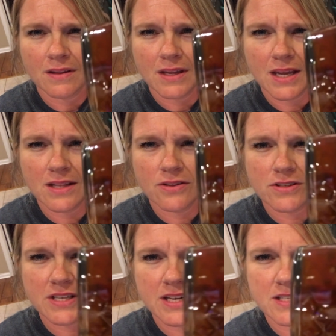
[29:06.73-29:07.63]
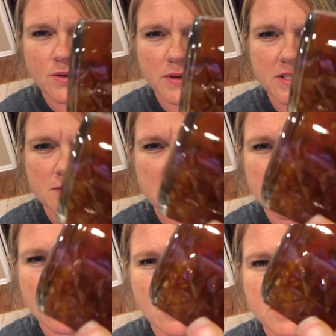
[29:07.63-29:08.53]
It looks like it's going to be
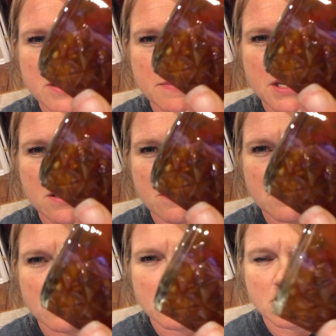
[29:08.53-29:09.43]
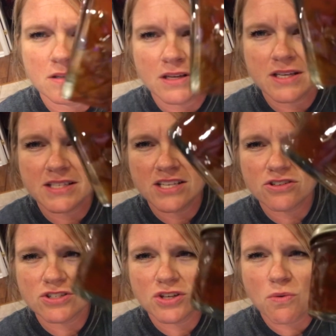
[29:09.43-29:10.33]
solid to me, because these are
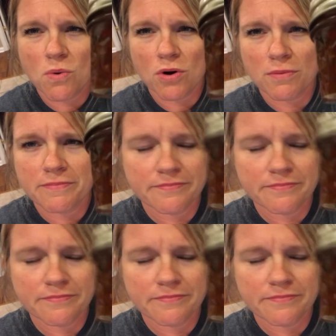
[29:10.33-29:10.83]
still warm.